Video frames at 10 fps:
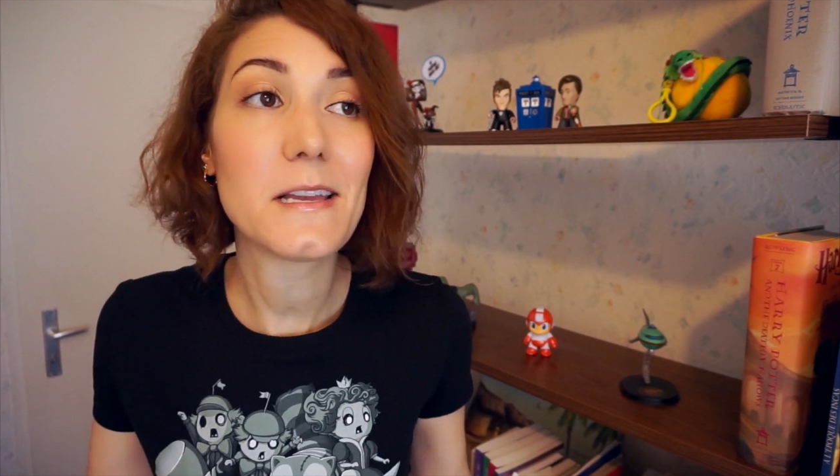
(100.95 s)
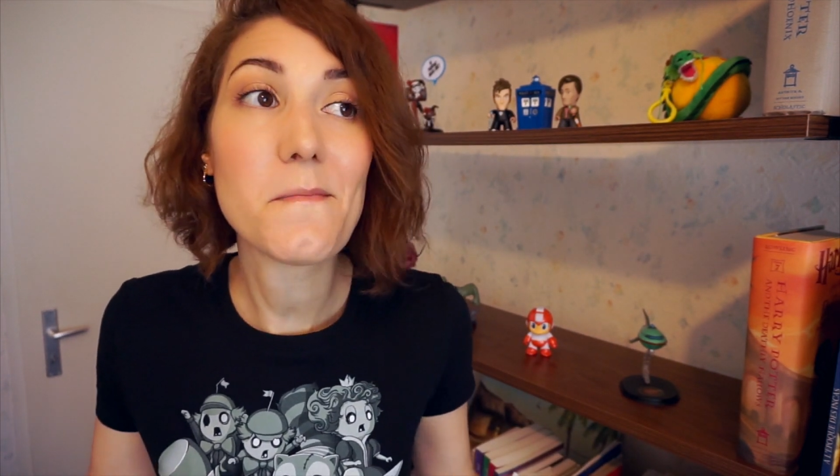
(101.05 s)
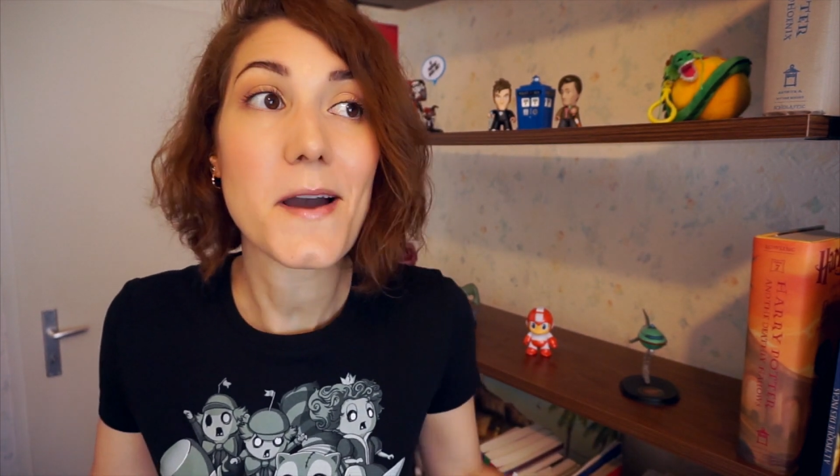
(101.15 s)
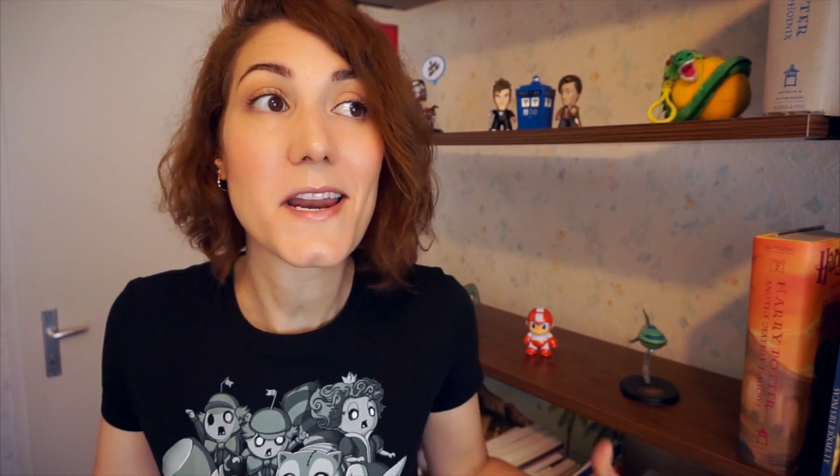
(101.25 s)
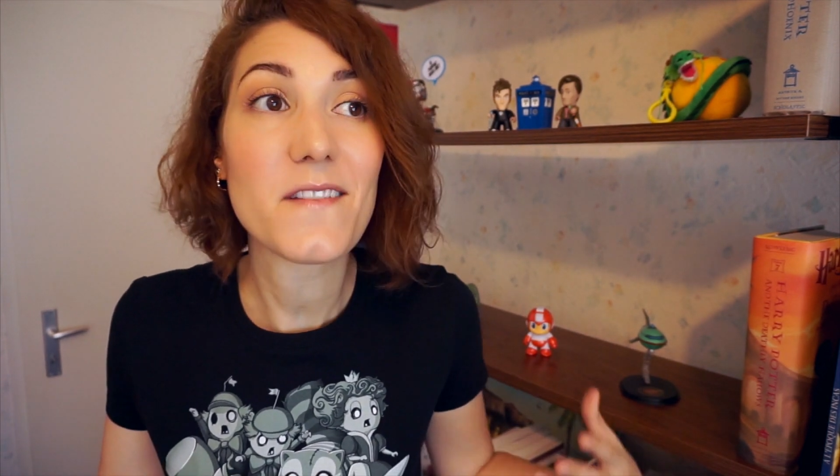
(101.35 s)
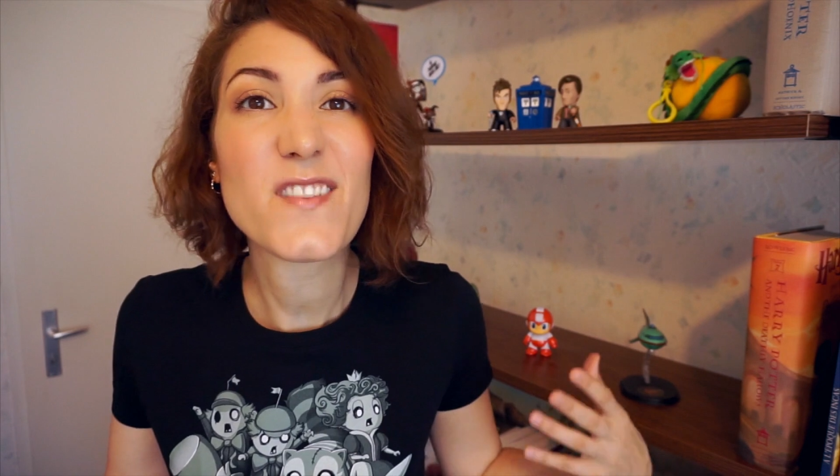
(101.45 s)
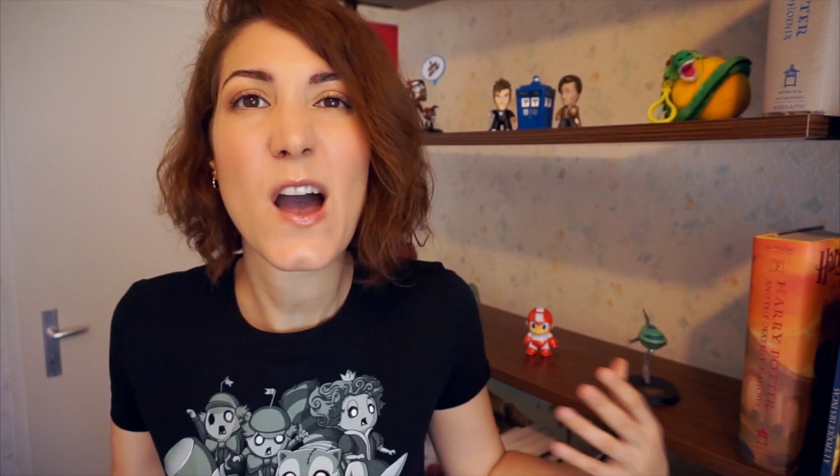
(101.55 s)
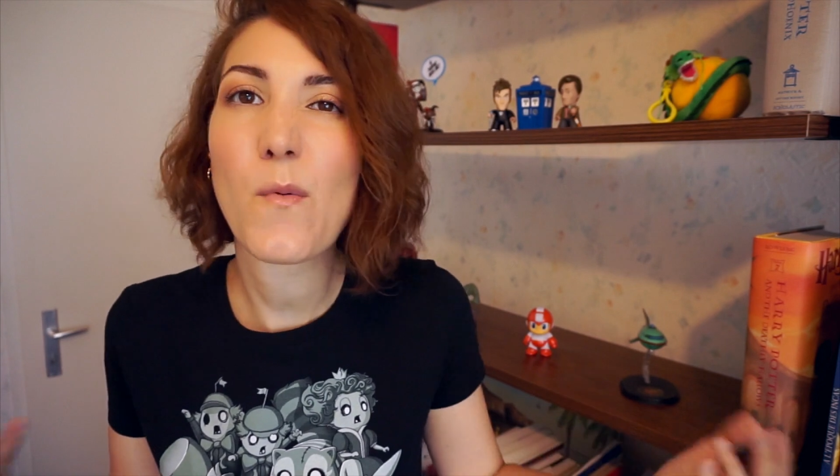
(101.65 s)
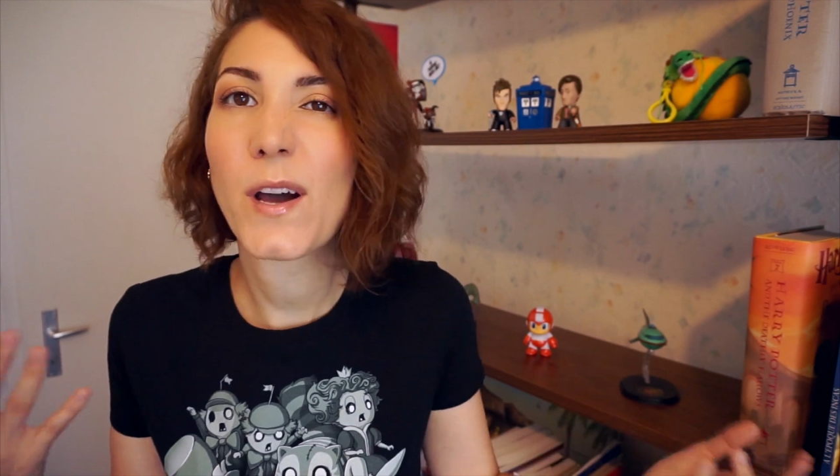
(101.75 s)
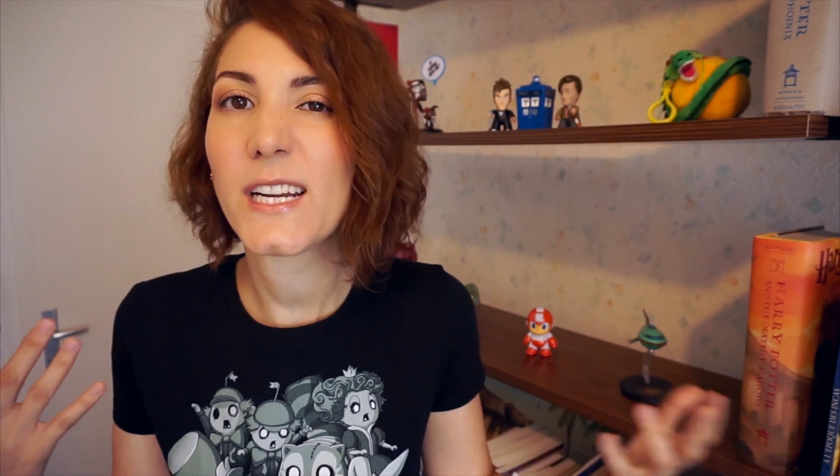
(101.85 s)
they might have
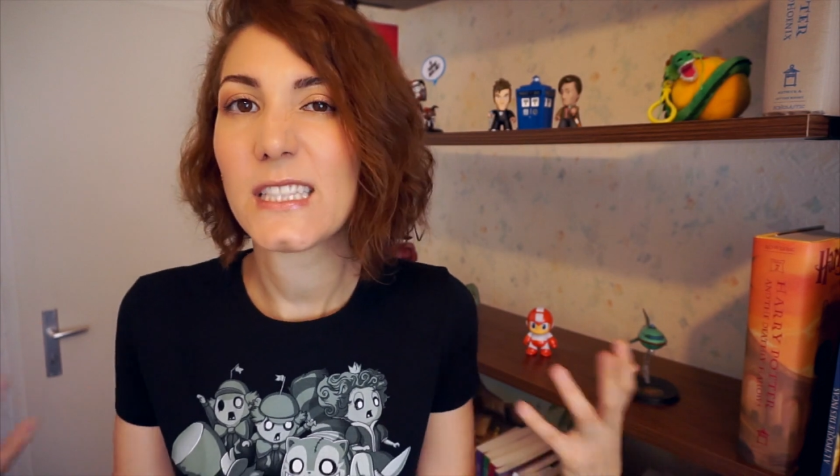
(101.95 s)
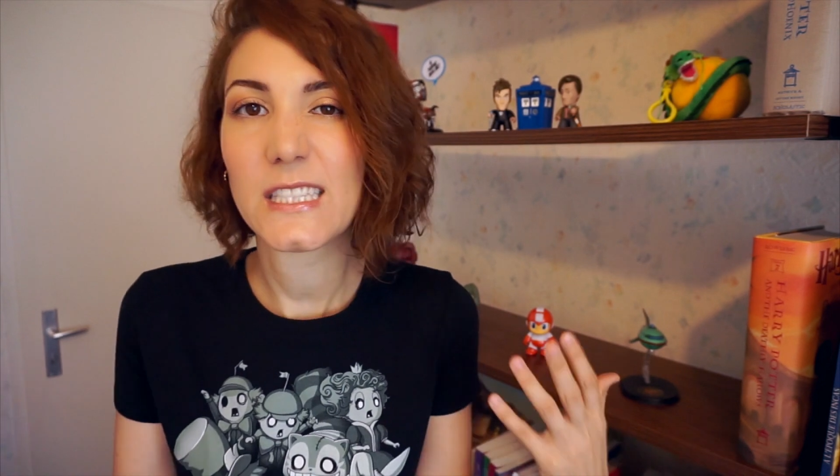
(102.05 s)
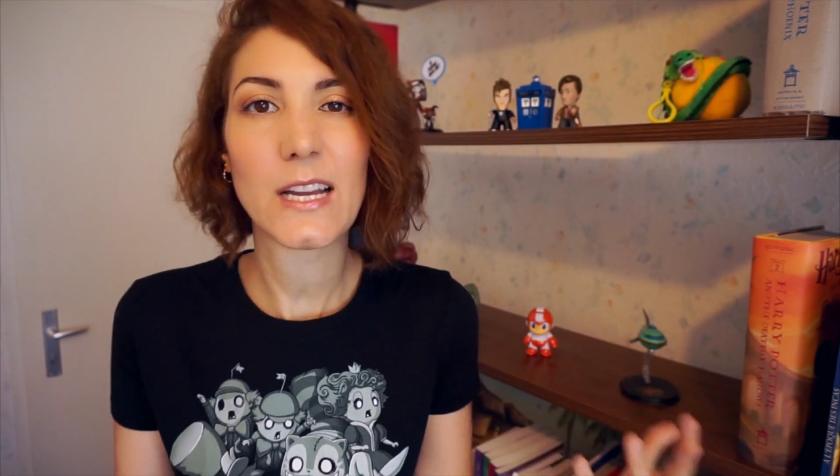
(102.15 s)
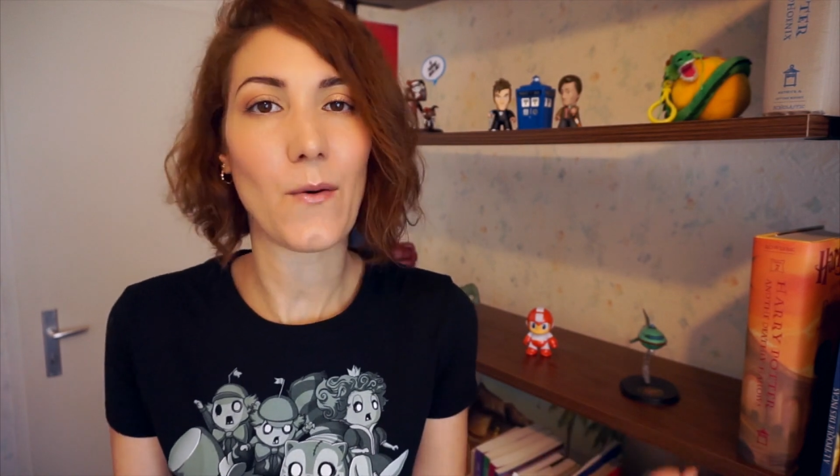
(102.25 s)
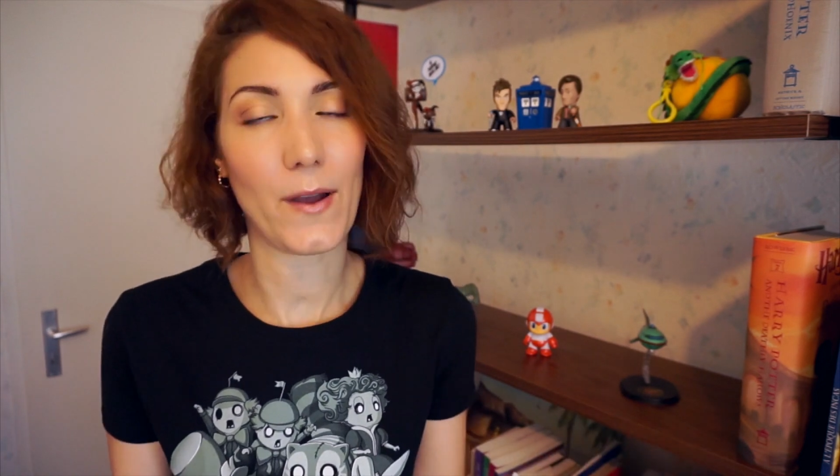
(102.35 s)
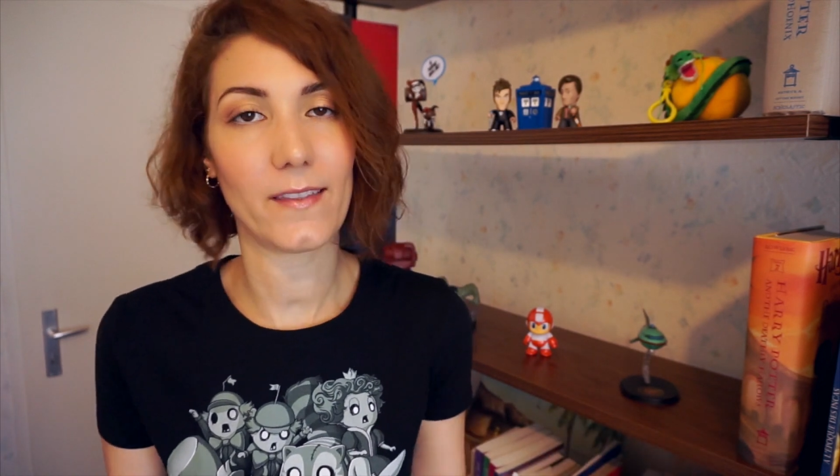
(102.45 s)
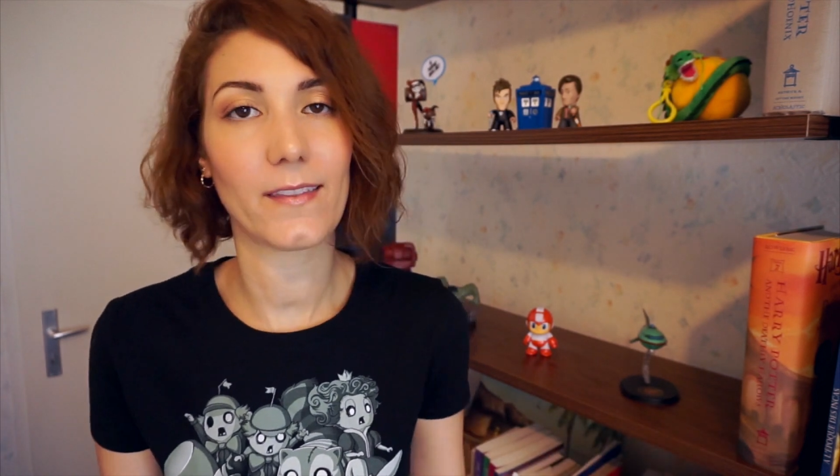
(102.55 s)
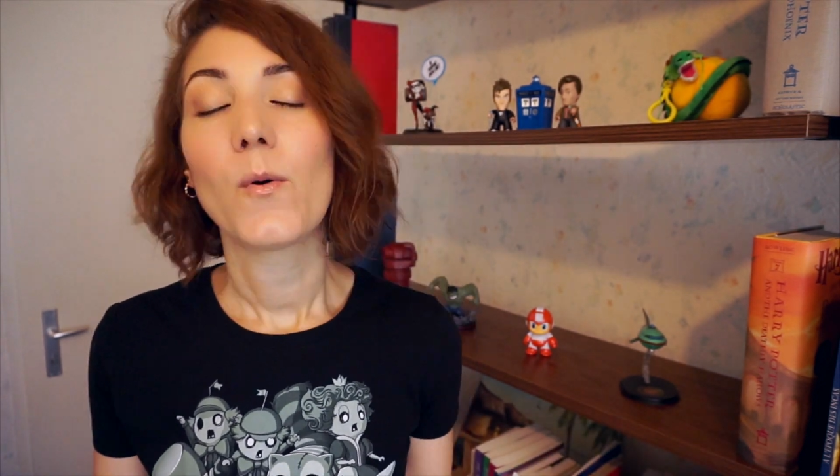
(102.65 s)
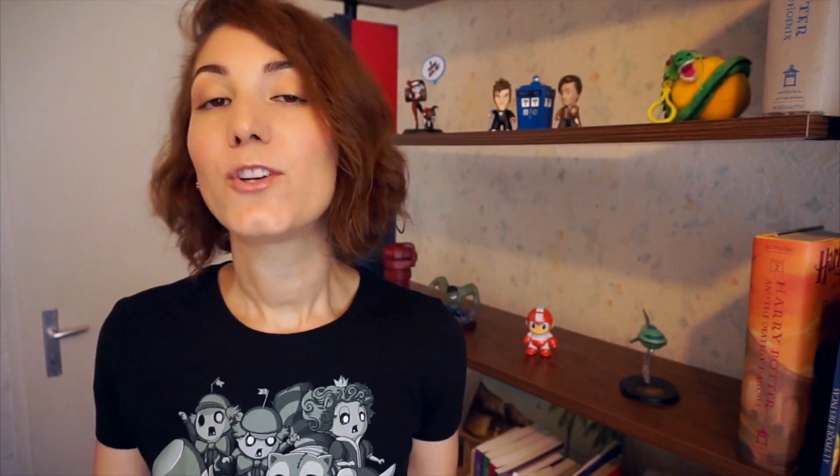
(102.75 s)
not wanted to deal with.